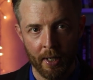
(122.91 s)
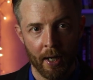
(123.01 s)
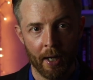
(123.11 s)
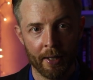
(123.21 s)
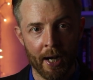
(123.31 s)

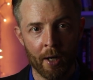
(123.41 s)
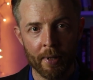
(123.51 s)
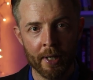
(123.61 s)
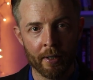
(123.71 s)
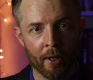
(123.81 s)
Allow
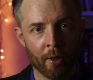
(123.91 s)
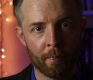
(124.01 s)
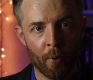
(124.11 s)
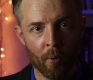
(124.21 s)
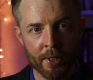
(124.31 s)
in a little
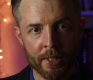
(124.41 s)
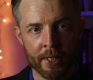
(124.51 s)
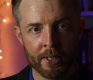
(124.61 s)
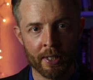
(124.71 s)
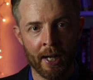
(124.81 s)

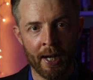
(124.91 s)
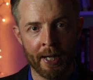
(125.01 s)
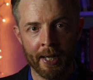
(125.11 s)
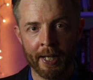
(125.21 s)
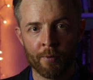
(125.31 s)
poisonous lie
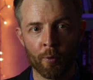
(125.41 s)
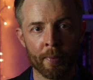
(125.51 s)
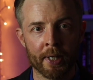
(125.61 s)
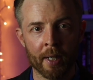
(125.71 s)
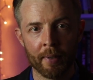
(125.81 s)
and it will
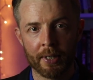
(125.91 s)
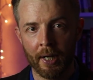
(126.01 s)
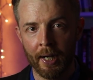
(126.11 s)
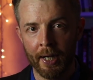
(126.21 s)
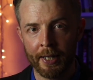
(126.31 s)
become a
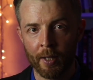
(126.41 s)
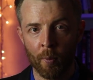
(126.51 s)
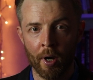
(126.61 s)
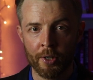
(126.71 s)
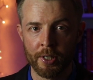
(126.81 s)
tide that
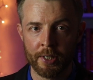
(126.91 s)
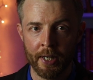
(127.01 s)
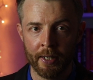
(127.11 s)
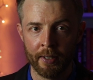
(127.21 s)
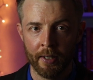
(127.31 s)
washes
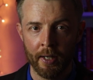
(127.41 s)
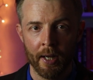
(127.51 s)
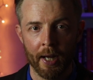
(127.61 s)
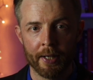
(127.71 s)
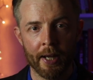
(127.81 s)
in
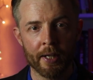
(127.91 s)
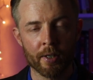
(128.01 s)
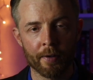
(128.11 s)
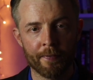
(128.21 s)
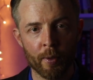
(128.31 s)
and takes
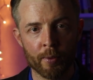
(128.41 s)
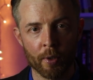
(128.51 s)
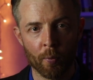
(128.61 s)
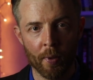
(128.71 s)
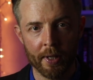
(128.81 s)
our
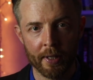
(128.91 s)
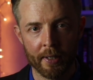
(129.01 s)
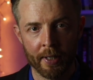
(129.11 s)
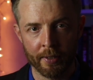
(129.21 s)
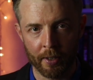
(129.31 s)
future with it
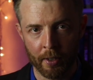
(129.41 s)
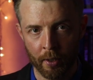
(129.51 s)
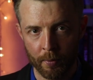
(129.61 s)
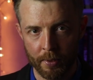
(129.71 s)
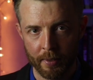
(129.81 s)
as it
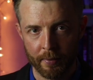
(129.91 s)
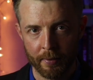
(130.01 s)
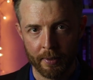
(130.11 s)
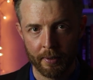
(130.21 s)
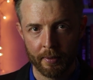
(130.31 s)
goes.
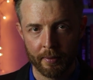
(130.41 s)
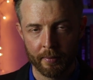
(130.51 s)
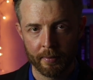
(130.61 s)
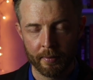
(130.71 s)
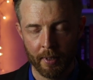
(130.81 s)

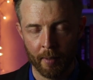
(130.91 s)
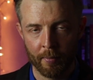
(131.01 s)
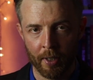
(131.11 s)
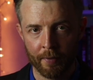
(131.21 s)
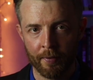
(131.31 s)
I'm
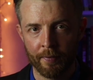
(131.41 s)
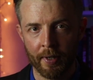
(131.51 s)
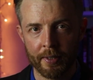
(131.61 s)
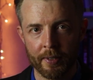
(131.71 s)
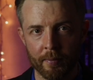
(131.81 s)
Donovan
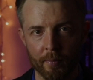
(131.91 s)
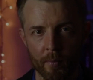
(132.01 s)
Vice.